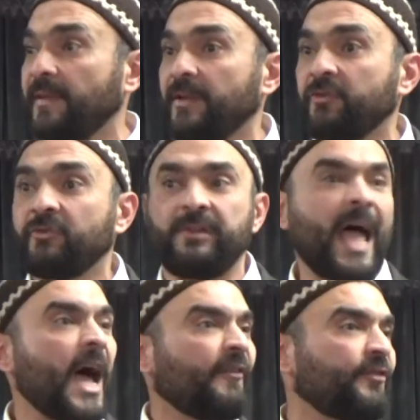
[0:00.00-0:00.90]
they
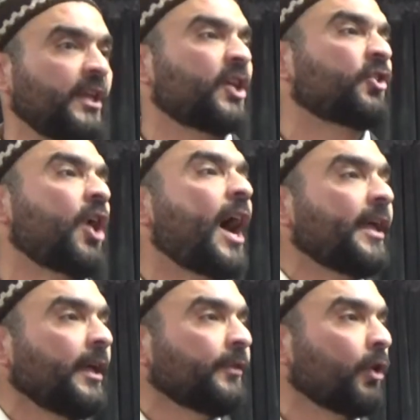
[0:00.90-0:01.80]
laugh, they cry
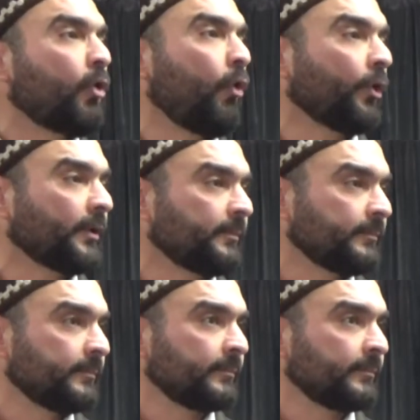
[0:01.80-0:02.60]
in the court.